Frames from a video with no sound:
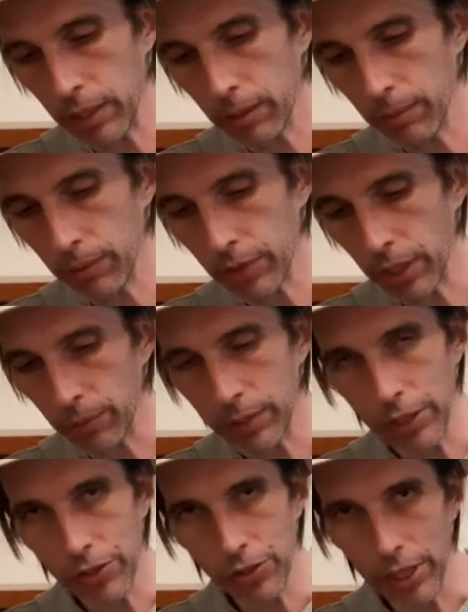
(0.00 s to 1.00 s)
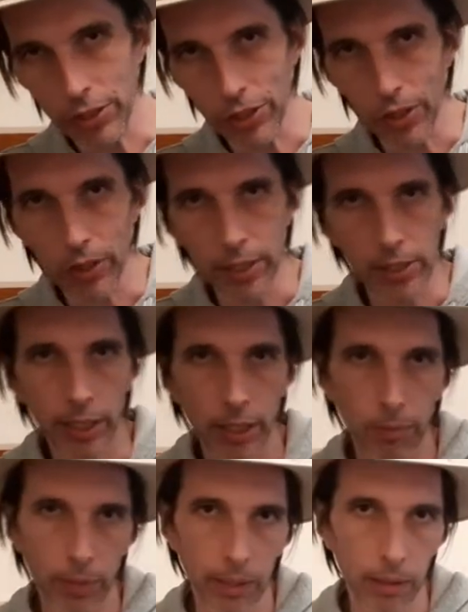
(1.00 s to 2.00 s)
So this sits nicely in the
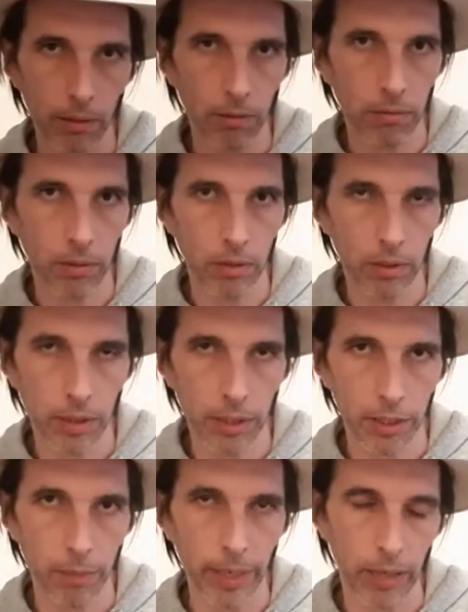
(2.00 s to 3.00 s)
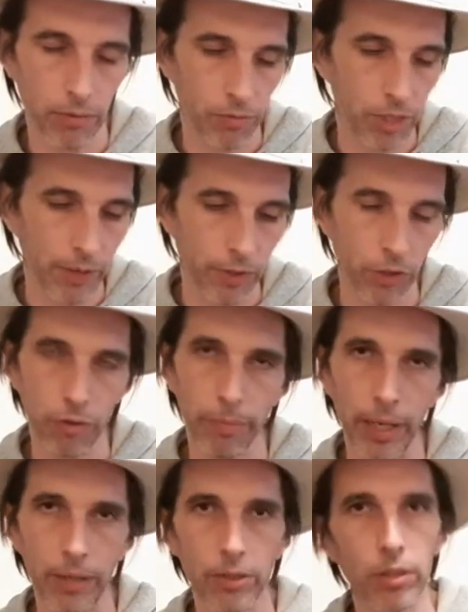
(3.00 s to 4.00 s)
middle. It's about
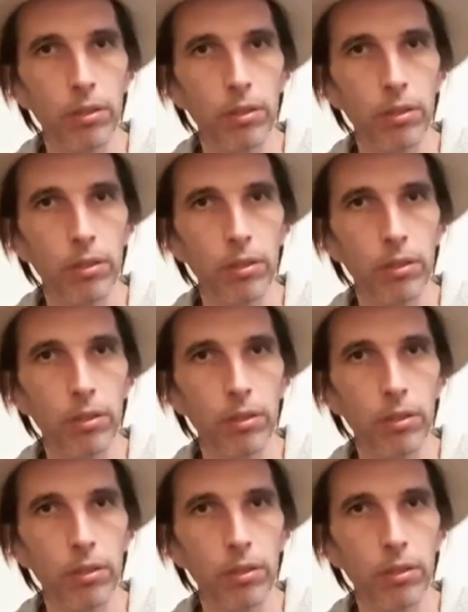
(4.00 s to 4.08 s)
£700.